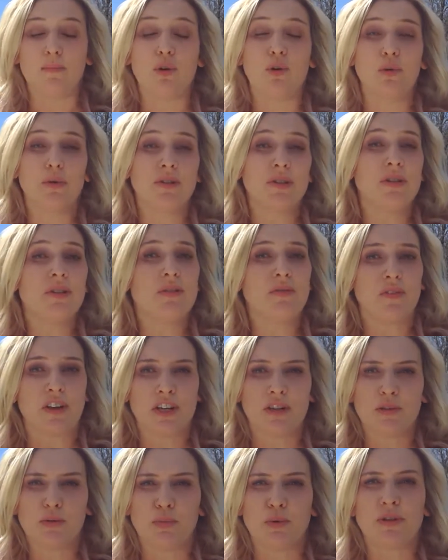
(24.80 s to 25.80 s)
Cool season
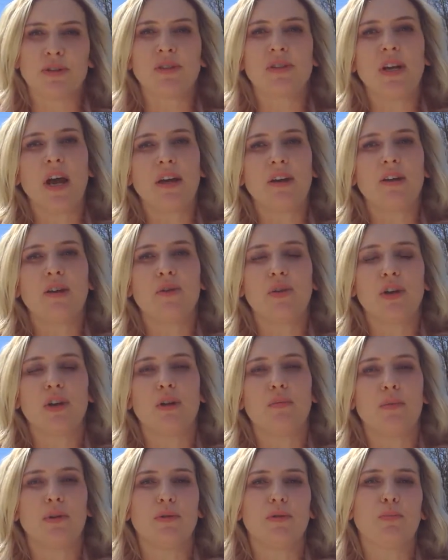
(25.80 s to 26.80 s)
vegetables technically could
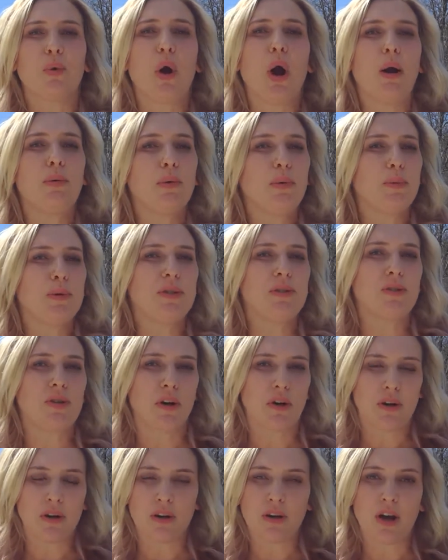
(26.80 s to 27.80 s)
have been probably
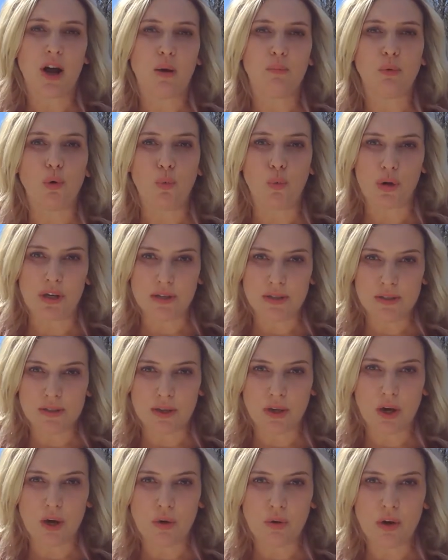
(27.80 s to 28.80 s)
started a couple weeks
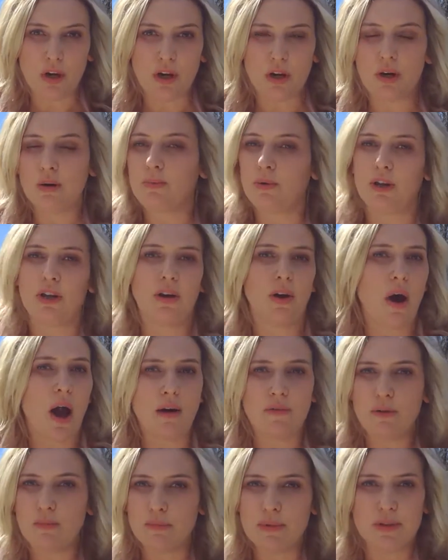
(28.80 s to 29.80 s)
ago here, but you
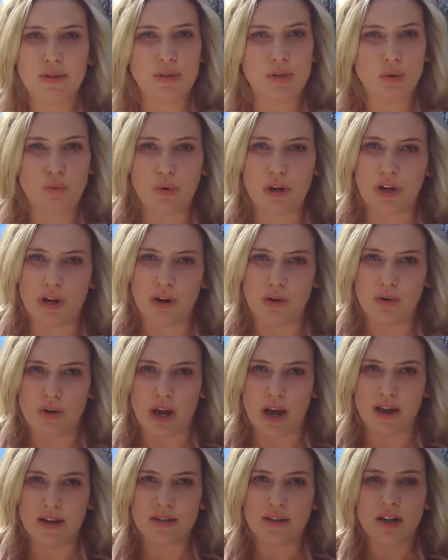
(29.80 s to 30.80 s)
haven't missed the window
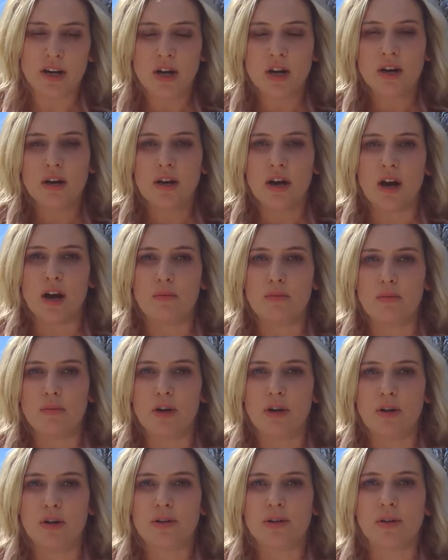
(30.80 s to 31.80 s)
yet.
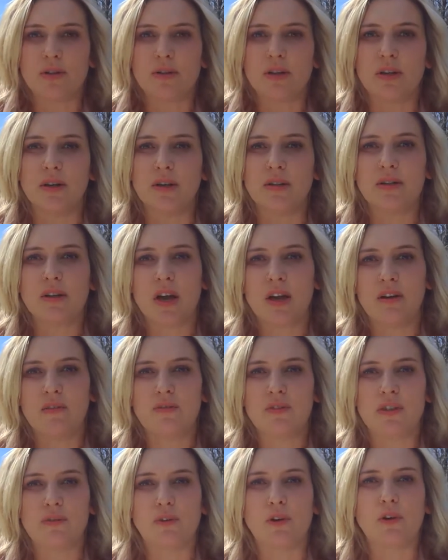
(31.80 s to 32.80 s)
Here in Tulsa, it's kind of
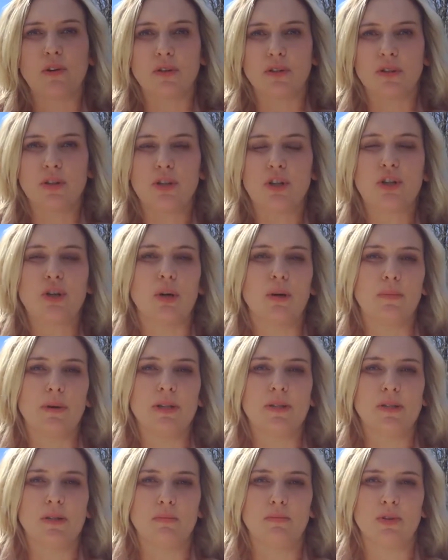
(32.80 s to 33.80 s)
difficult to
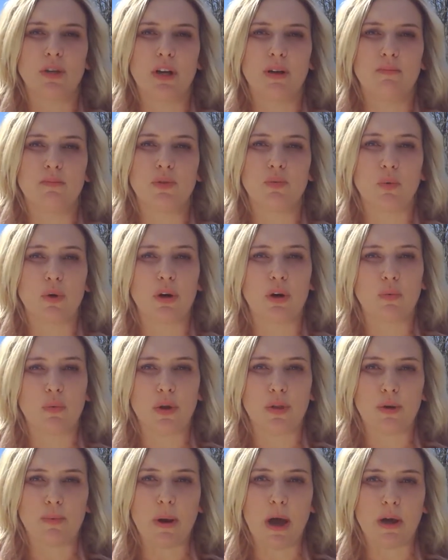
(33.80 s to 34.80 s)
determine sometimes what our
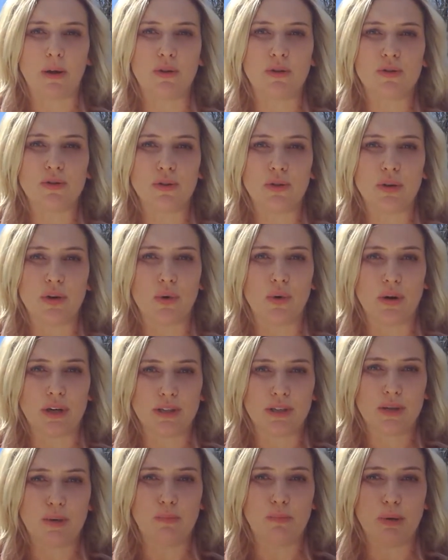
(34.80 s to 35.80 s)
weather patterns are going
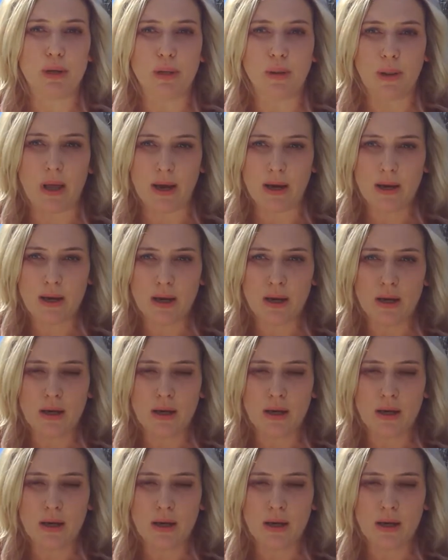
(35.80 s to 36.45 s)
to be like.